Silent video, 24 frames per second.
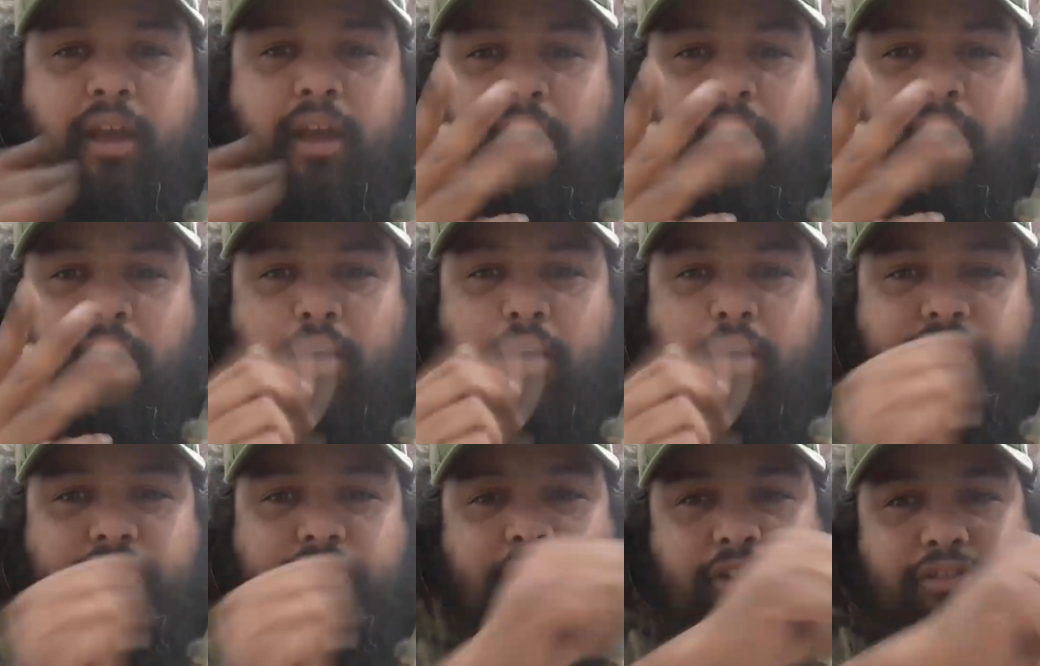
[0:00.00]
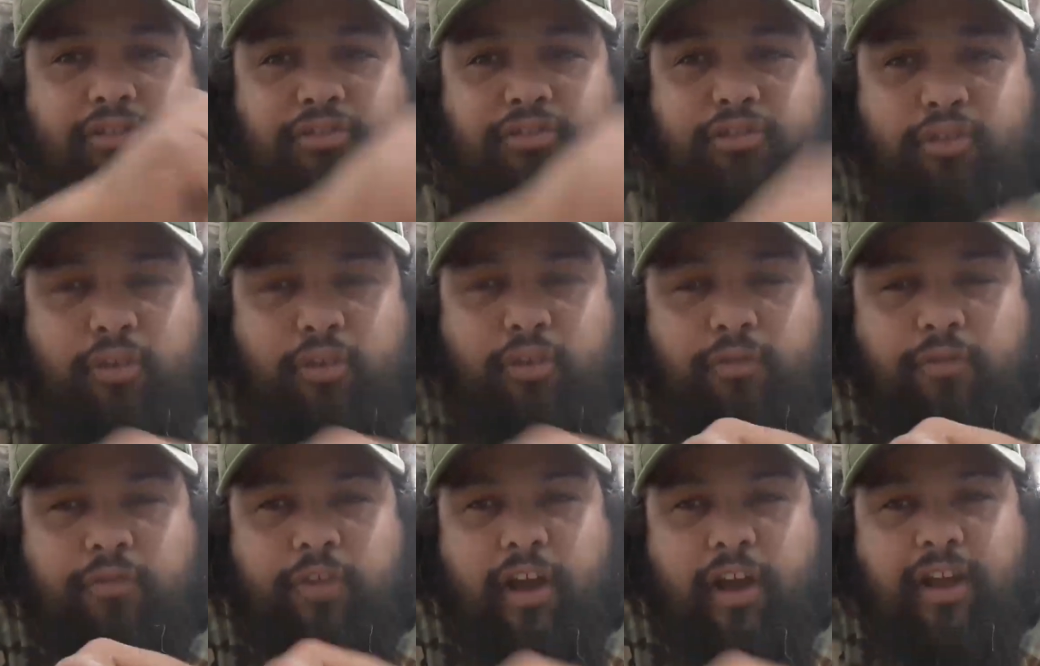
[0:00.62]
I was there
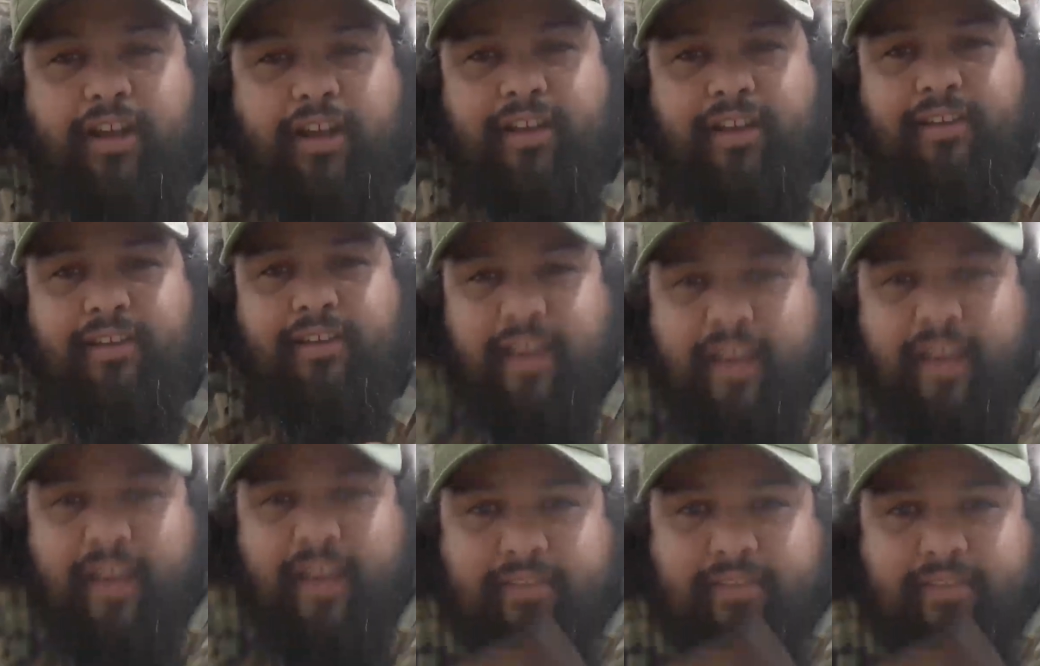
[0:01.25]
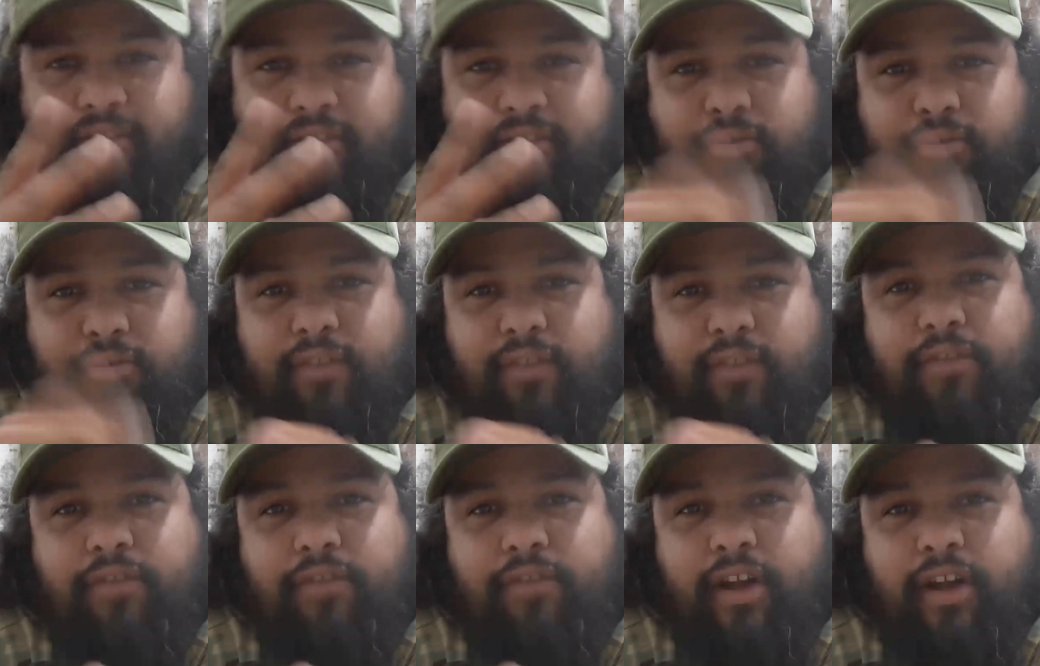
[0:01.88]
2 fucking days and 3
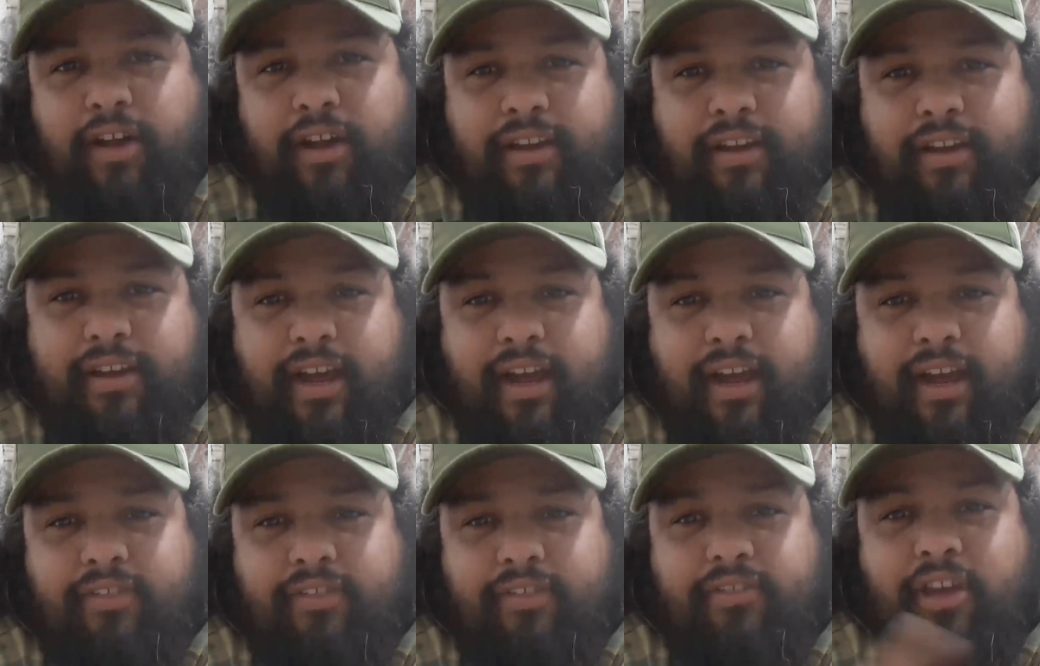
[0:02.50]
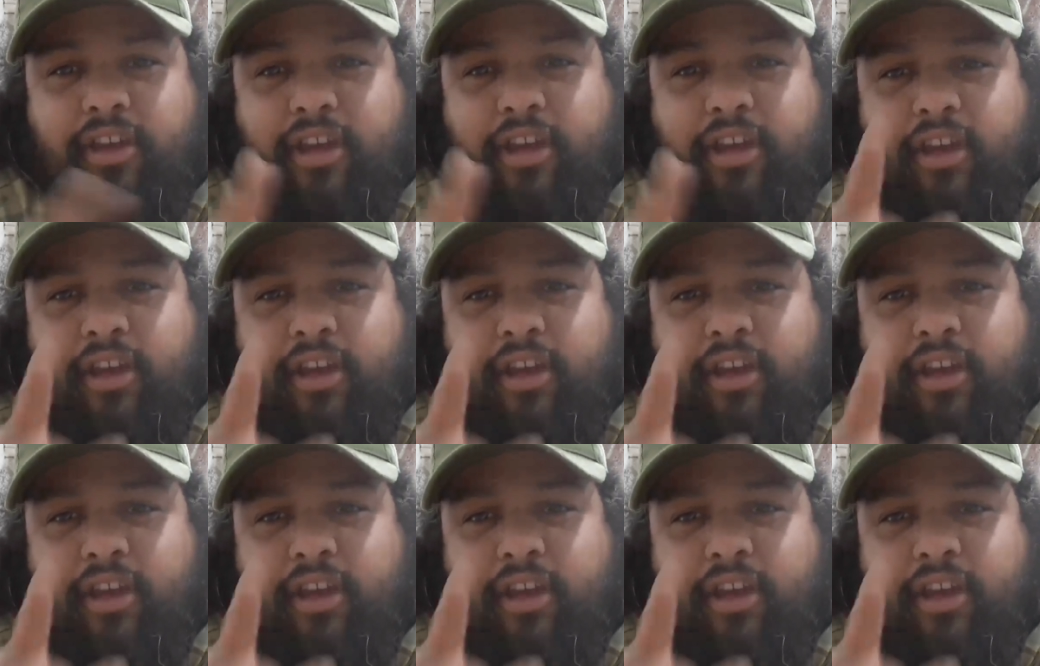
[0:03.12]
fucking nights.